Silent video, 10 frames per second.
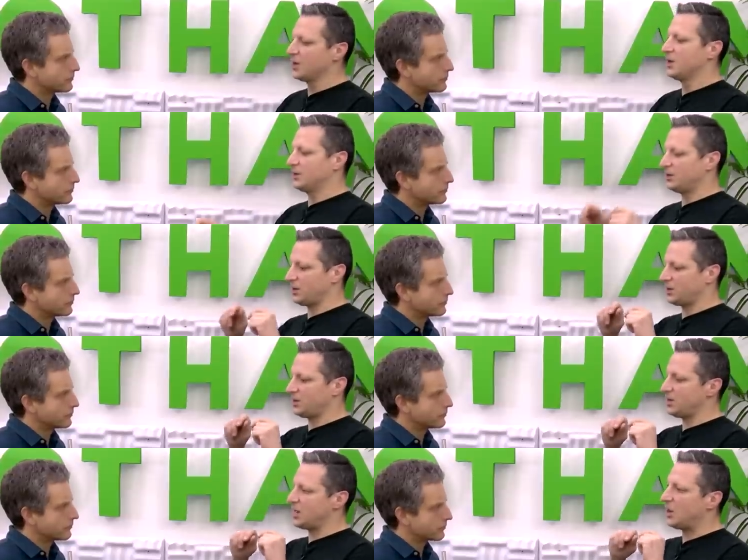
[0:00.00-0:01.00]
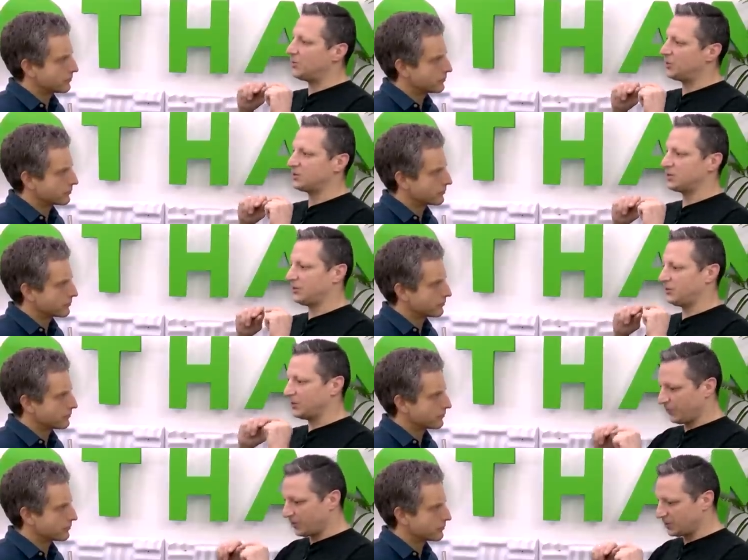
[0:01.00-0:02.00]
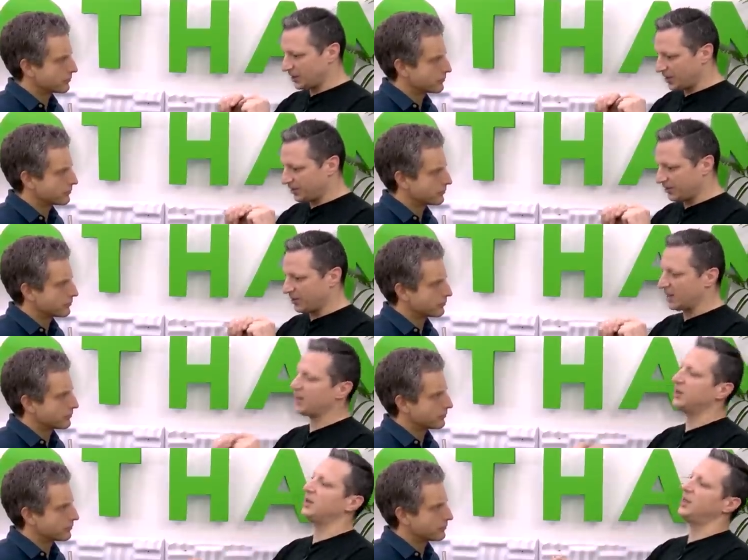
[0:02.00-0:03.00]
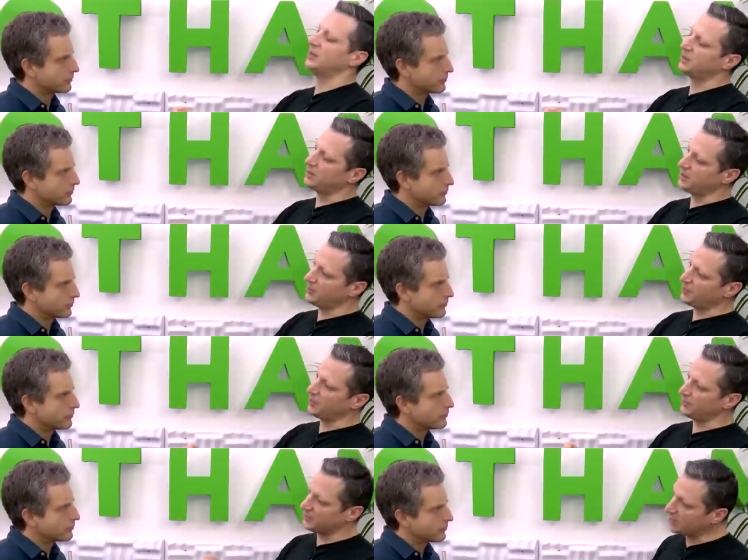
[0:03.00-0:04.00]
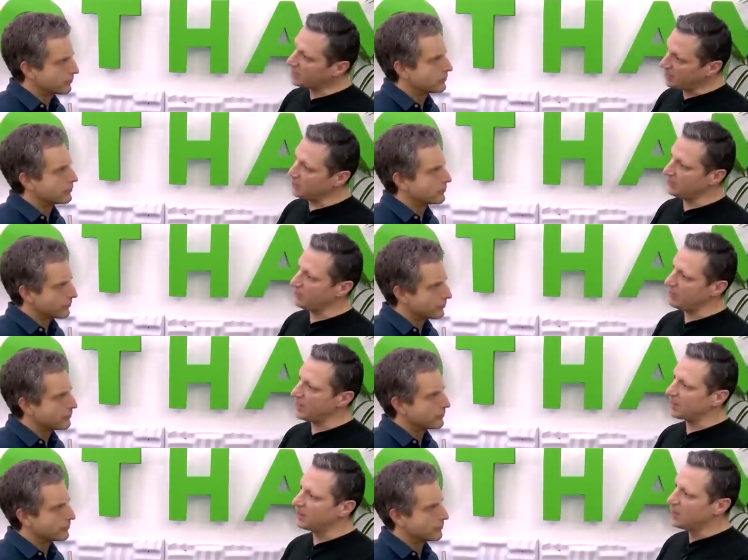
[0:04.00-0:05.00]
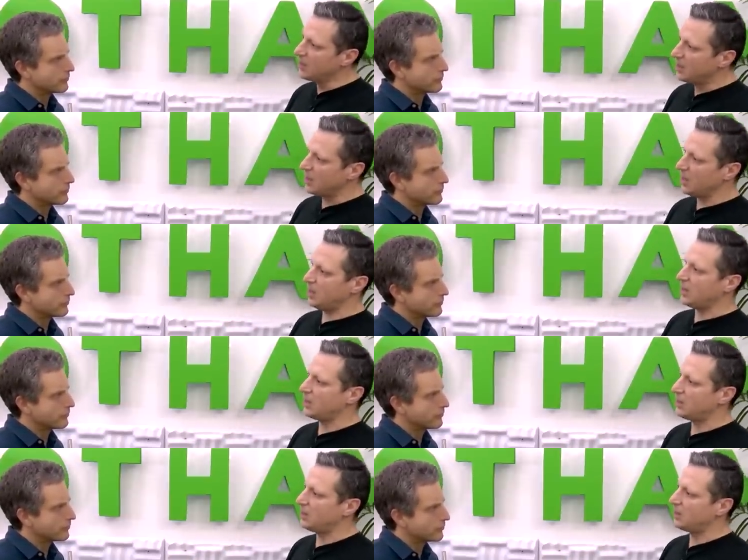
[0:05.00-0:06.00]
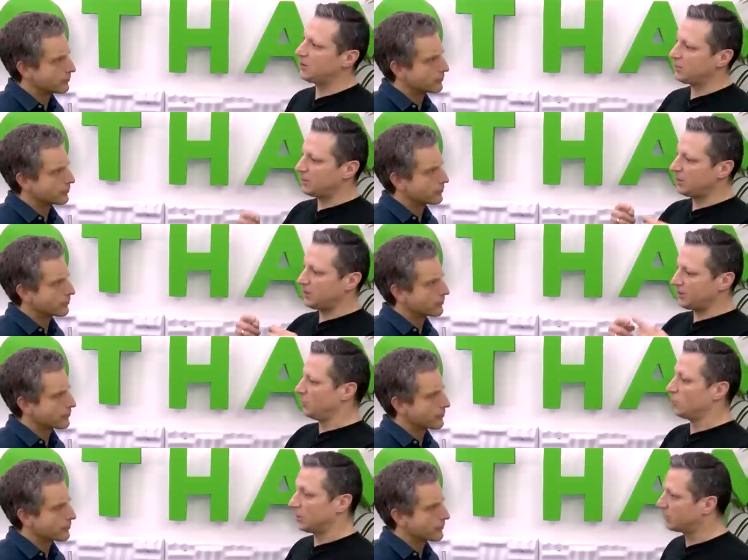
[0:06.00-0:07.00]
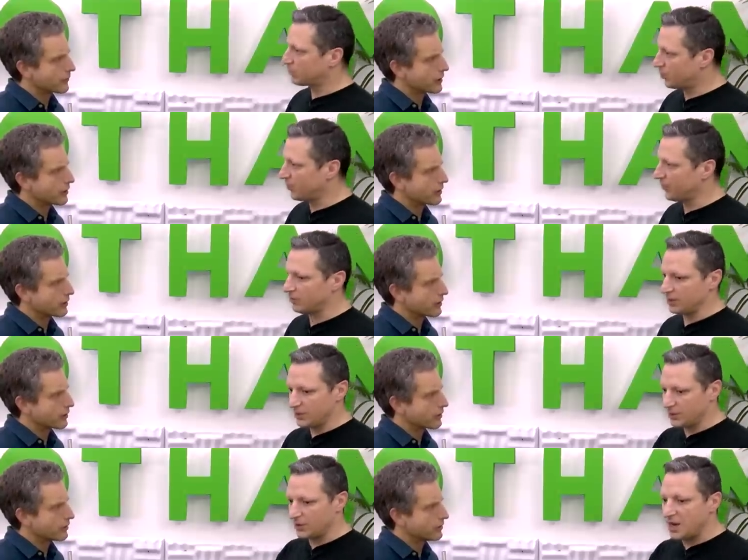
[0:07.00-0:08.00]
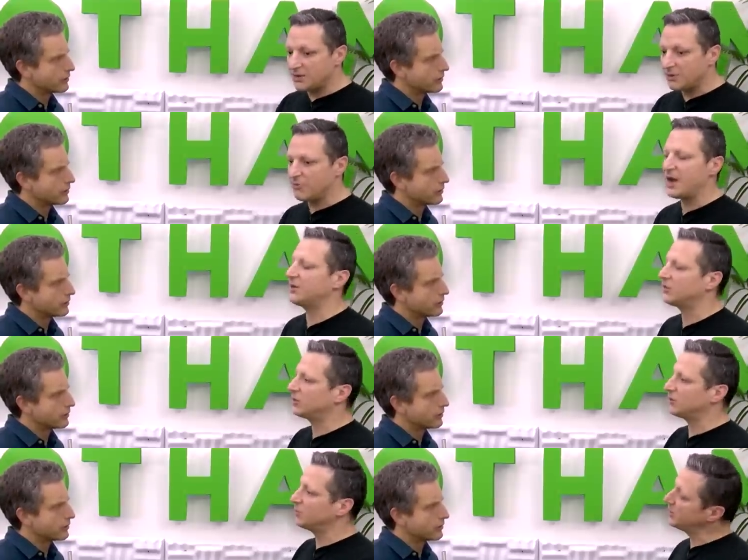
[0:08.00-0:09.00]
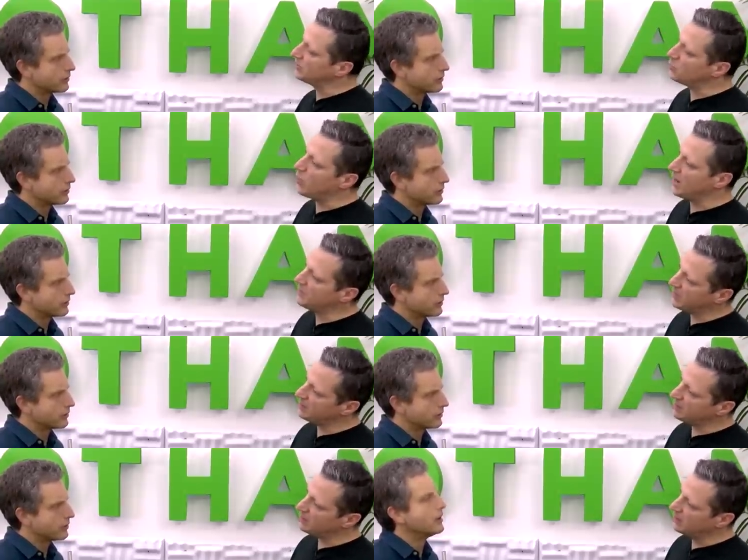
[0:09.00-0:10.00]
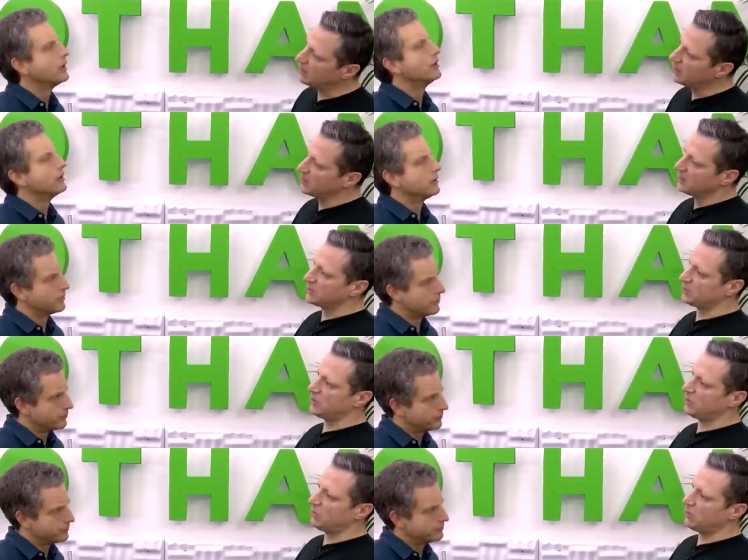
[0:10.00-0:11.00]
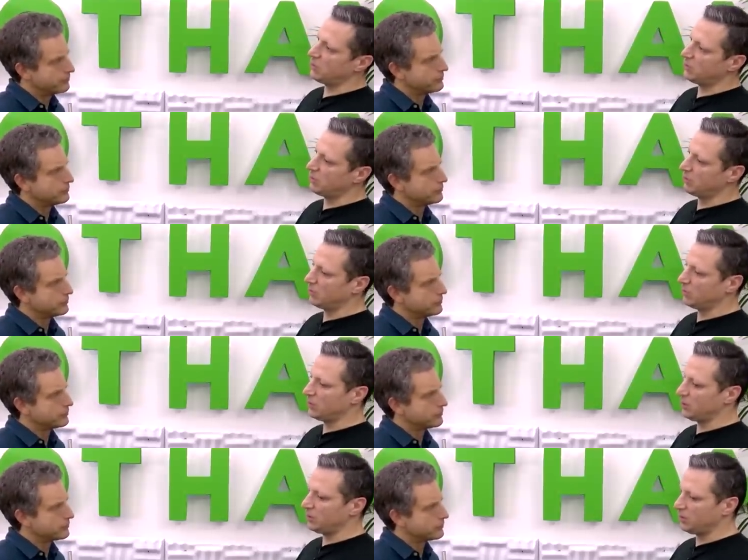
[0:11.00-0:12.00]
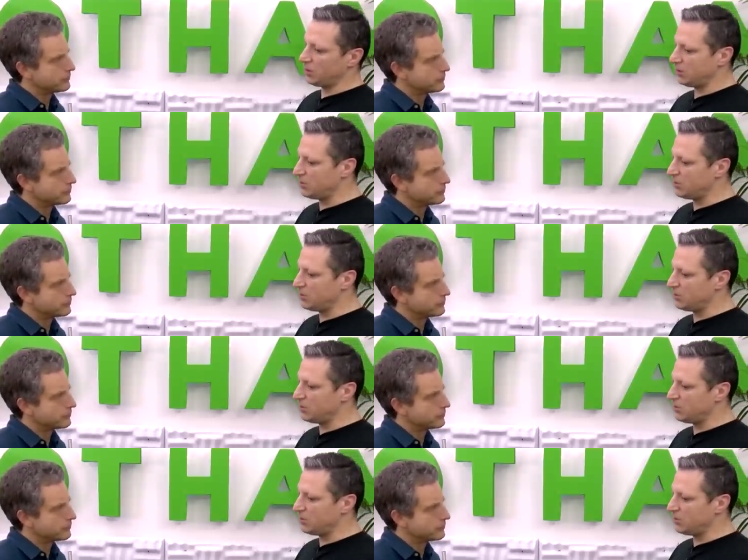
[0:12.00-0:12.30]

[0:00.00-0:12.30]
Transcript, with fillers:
Speaker 1: take the outputs of the first A10 rack and connect it to the input of the second A10 rack, and uh, they'll work perfectly. And the A10 racks are completely wideband, so you